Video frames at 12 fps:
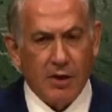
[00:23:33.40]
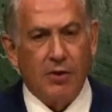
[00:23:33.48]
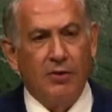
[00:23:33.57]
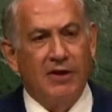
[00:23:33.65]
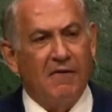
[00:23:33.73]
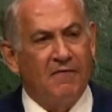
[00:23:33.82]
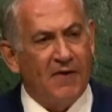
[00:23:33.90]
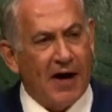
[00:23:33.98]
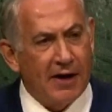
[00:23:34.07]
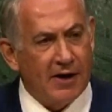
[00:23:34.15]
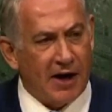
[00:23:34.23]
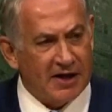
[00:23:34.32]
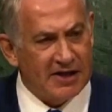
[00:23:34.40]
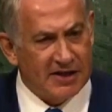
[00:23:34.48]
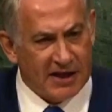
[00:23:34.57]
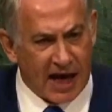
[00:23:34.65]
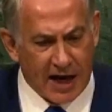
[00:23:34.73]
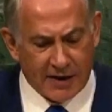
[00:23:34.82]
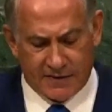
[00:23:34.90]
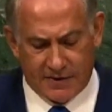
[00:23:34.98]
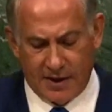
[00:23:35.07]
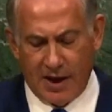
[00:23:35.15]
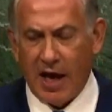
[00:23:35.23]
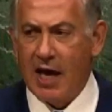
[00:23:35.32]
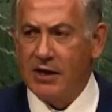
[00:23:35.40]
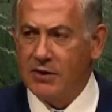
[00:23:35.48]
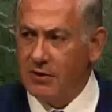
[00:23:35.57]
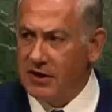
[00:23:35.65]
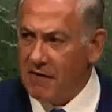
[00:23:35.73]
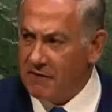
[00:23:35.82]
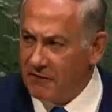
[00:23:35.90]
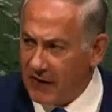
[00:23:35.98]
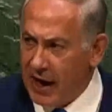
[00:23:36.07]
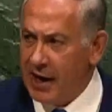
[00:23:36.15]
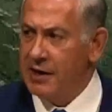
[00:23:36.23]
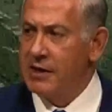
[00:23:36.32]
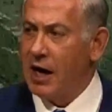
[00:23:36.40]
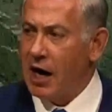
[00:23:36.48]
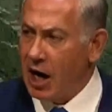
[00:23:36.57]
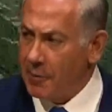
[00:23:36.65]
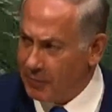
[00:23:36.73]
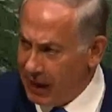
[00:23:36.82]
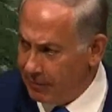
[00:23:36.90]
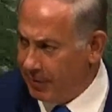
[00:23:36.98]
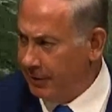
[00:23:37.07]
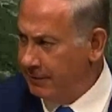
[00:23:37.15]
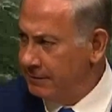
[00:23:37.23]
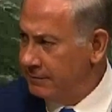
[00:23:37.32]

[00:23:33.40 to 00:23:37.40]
to defend our state and to defend our people.